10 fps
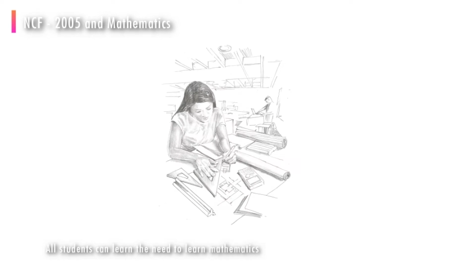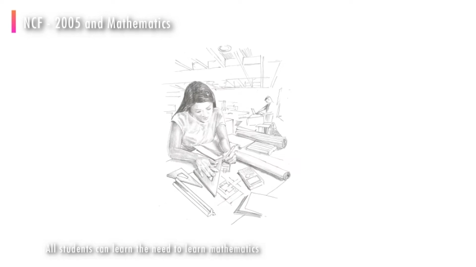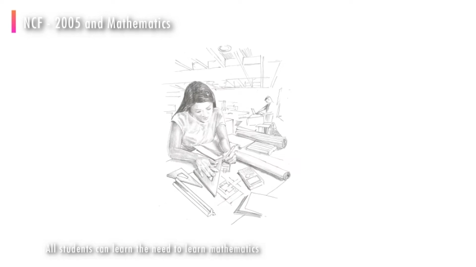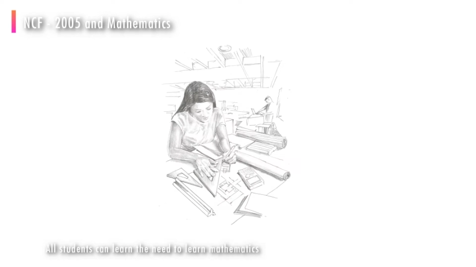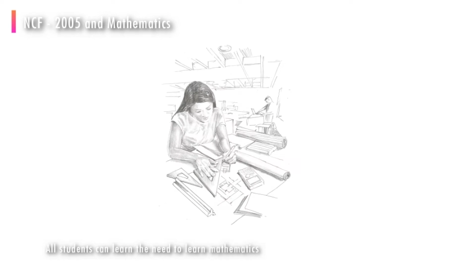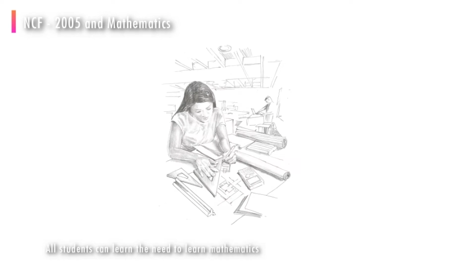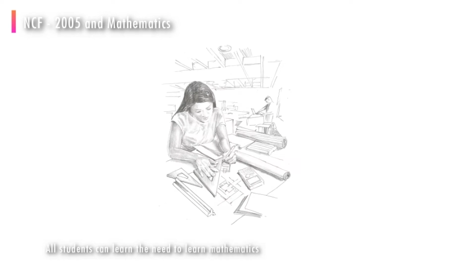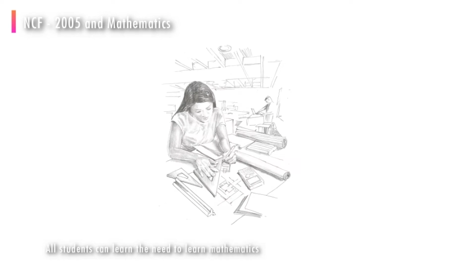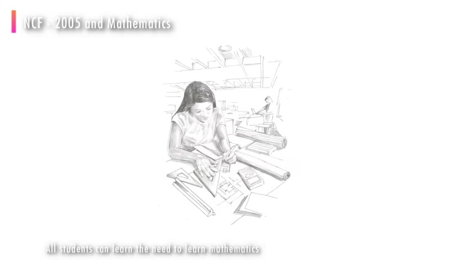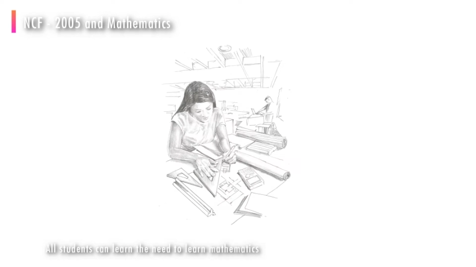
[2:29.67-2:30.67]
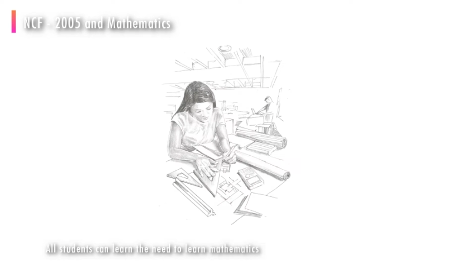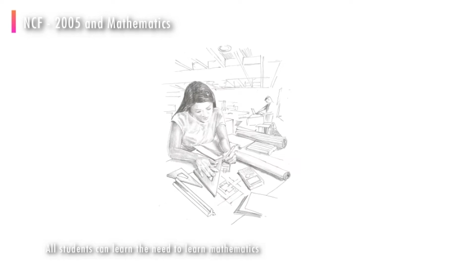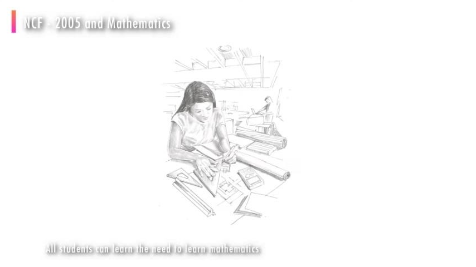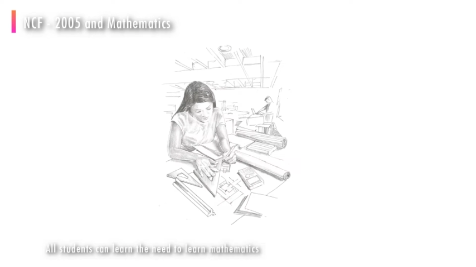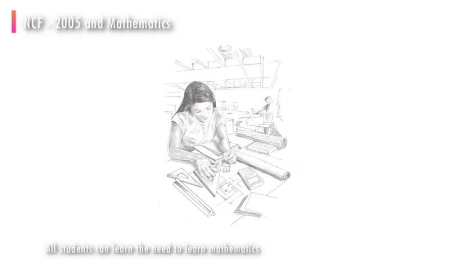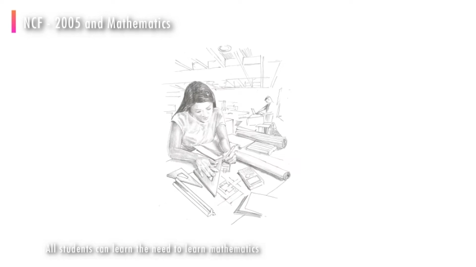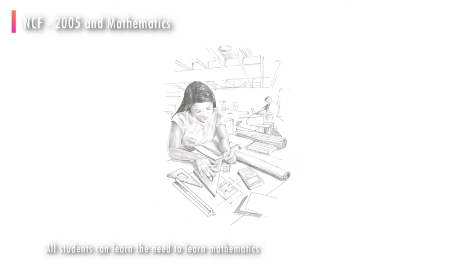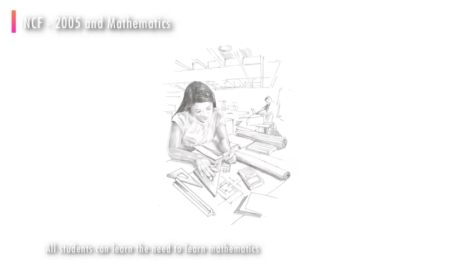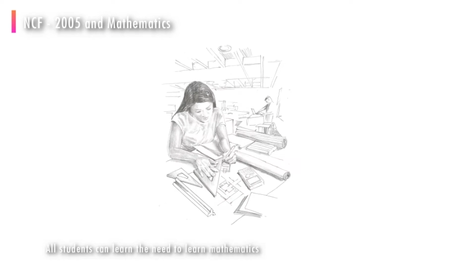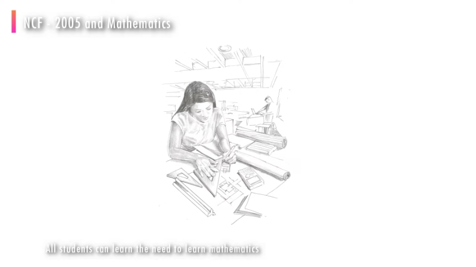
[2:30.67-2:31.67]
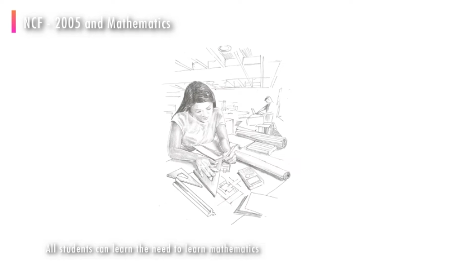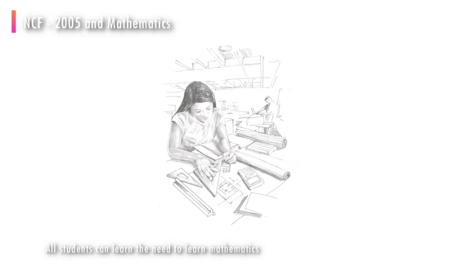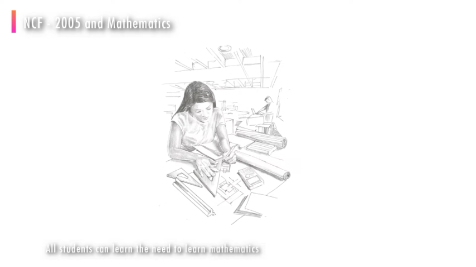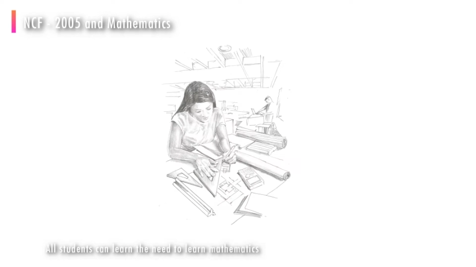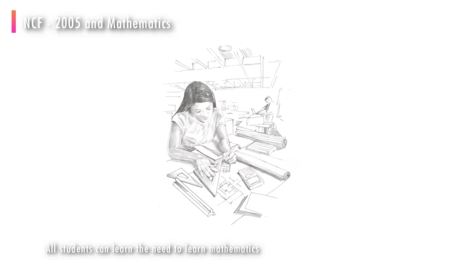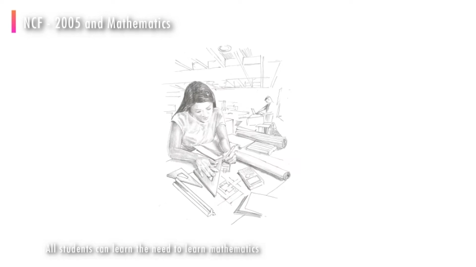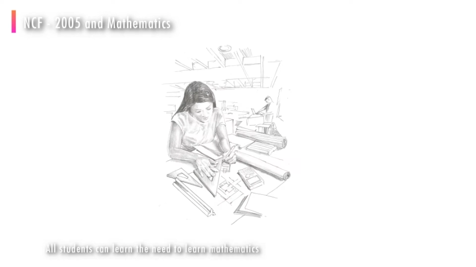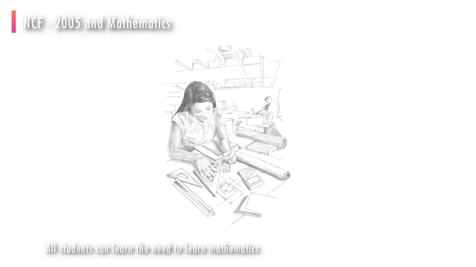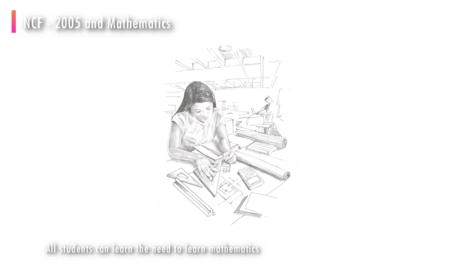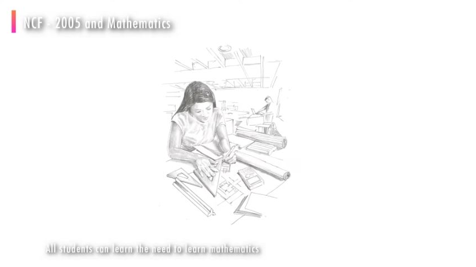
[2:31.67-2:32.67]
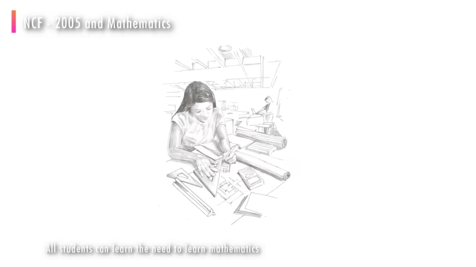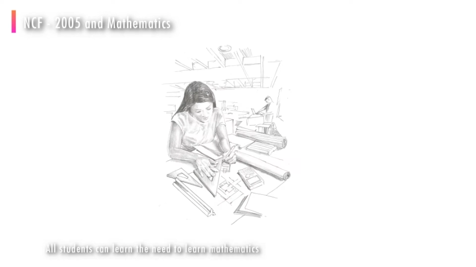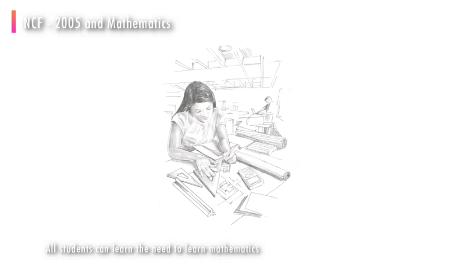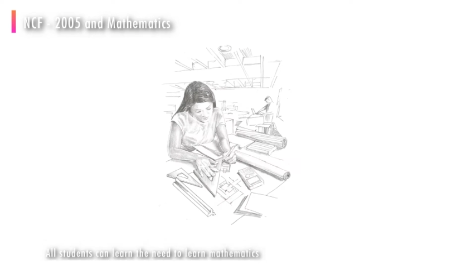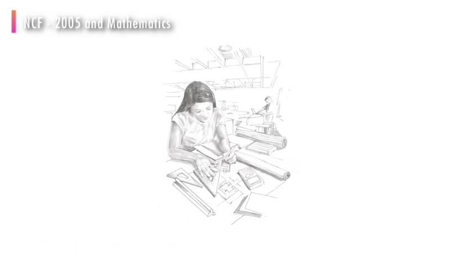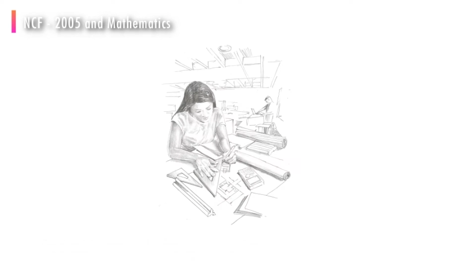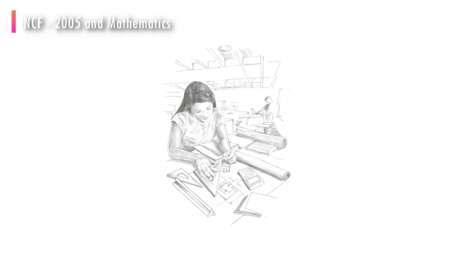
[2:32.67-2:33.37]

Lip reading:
No face is visible, so there are no lips to read.